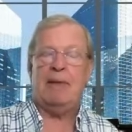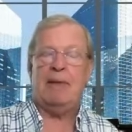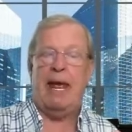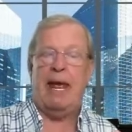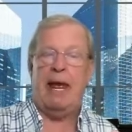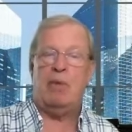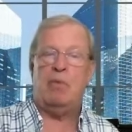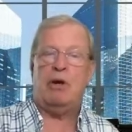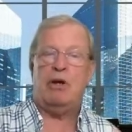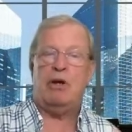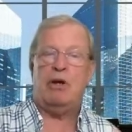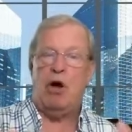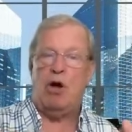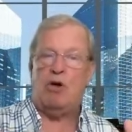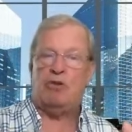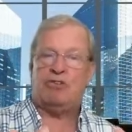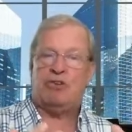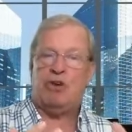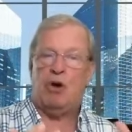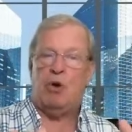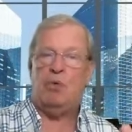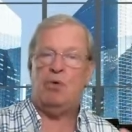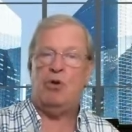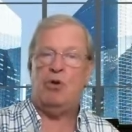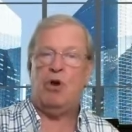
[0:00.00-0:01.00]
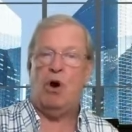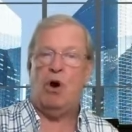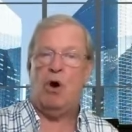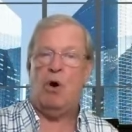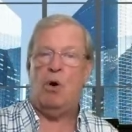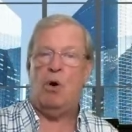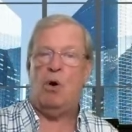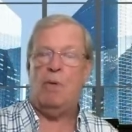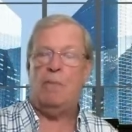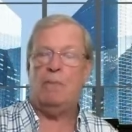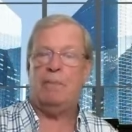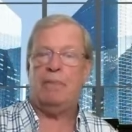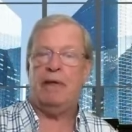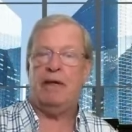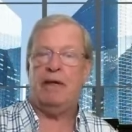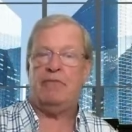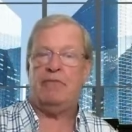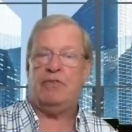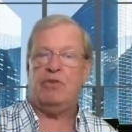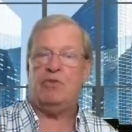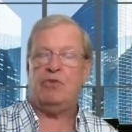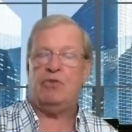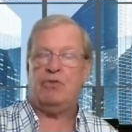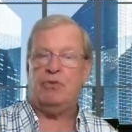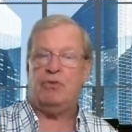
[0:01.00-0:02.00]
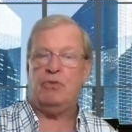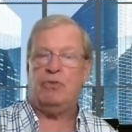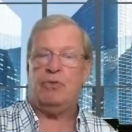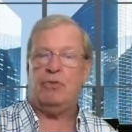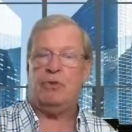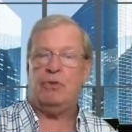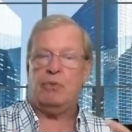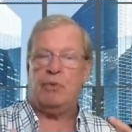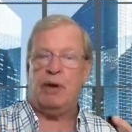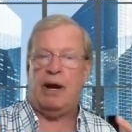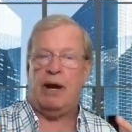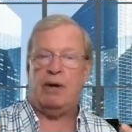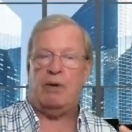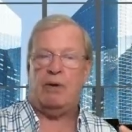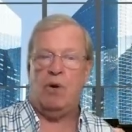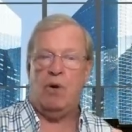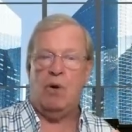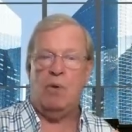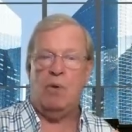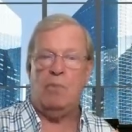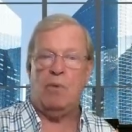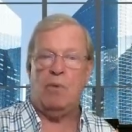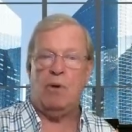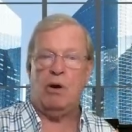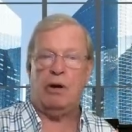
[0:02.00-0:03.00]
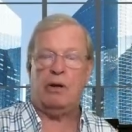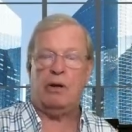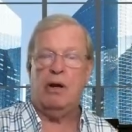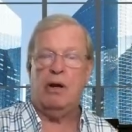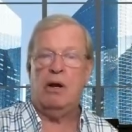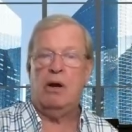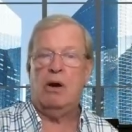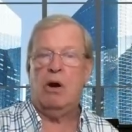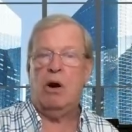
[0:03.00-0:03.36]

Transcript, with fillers: And we also know if you do the right homework,